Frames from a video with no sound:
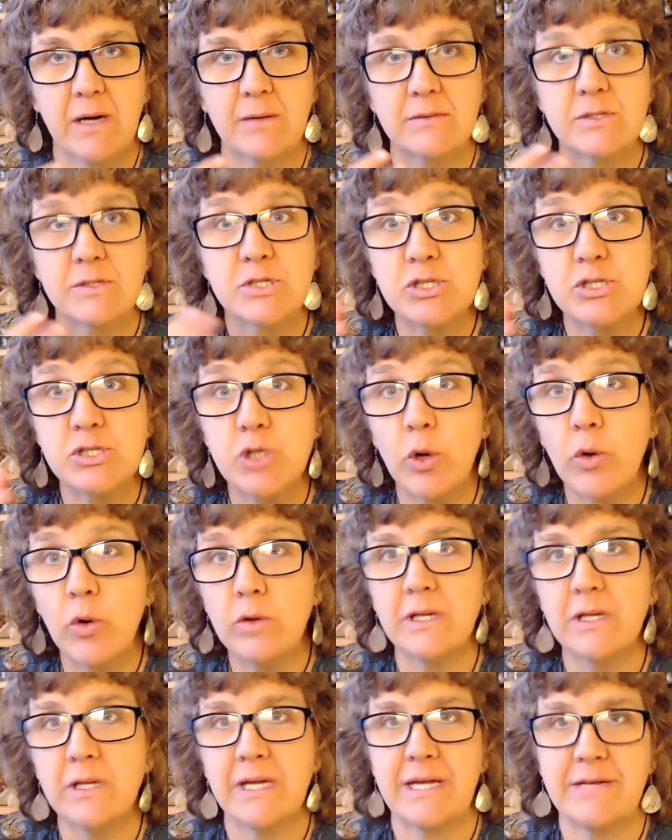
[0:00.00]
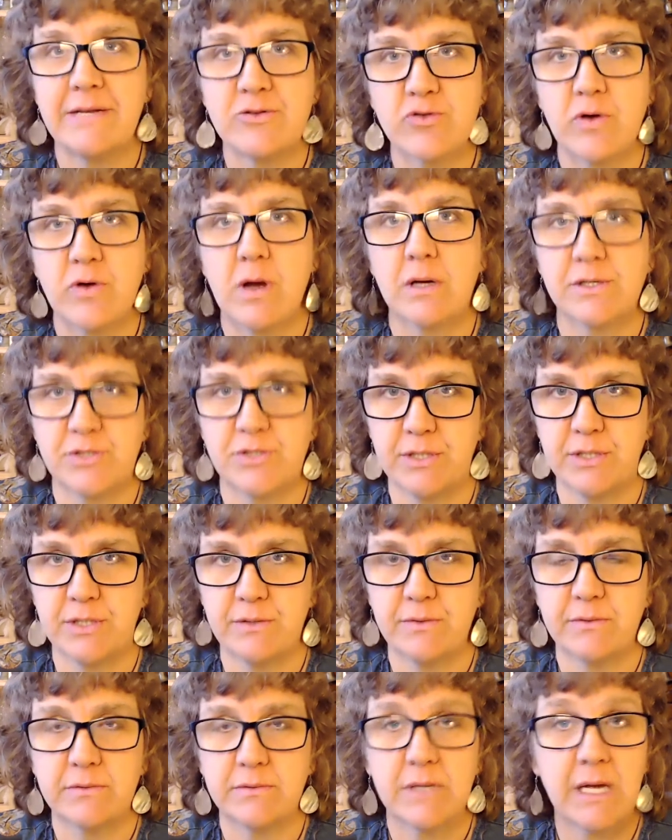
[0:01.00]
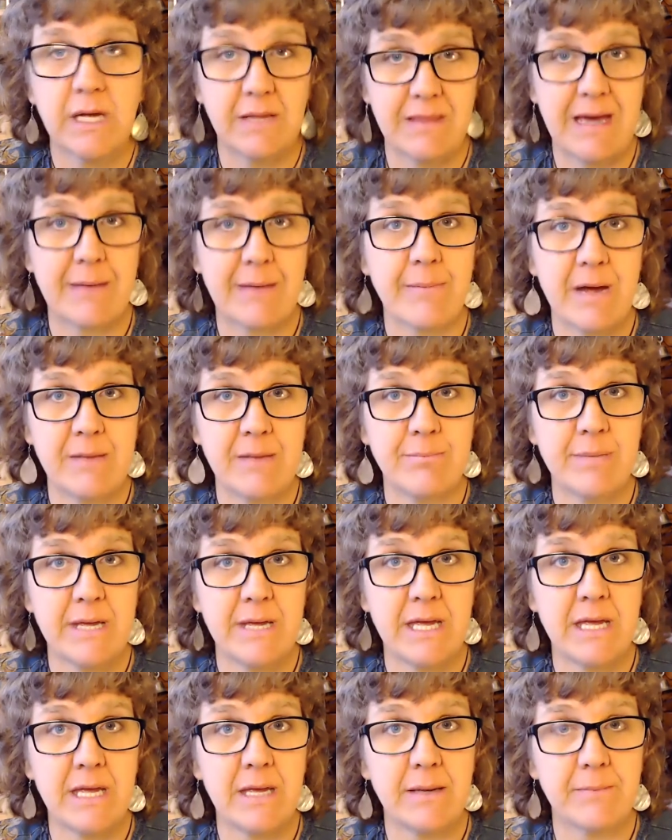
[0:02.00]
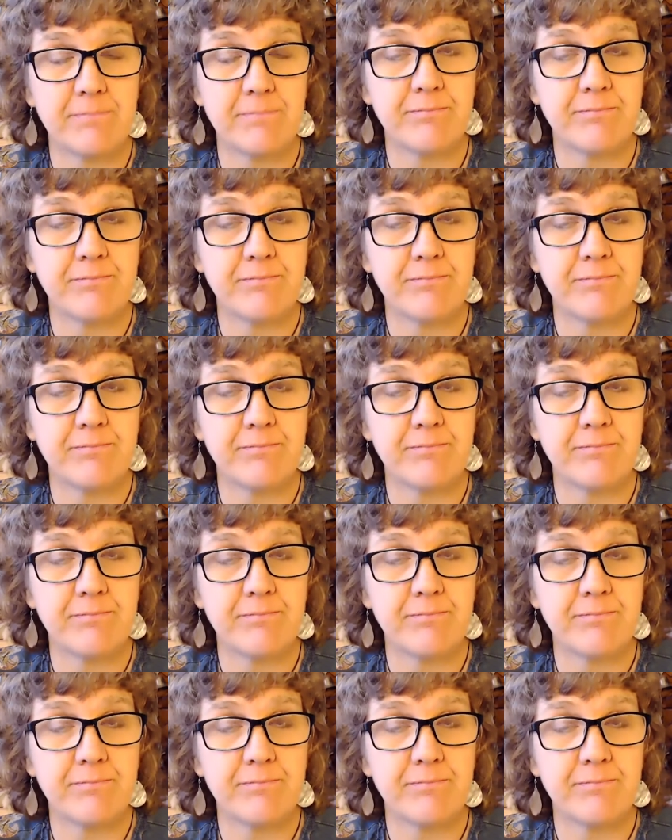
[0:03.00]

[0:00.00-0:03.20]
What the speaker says: solely drawn to, and that might be